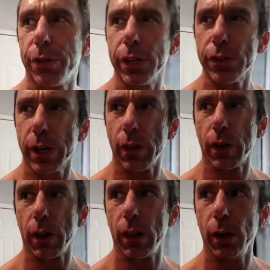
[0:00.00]
So things are gonna
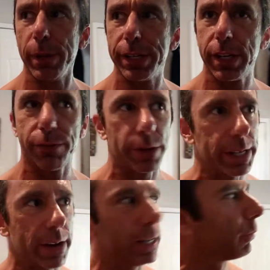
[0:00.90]
look a little bit
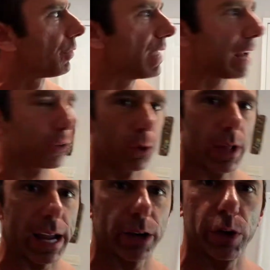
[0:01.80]
different down here with
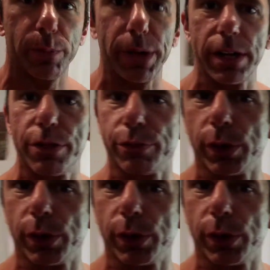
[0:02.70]
natural light creeping in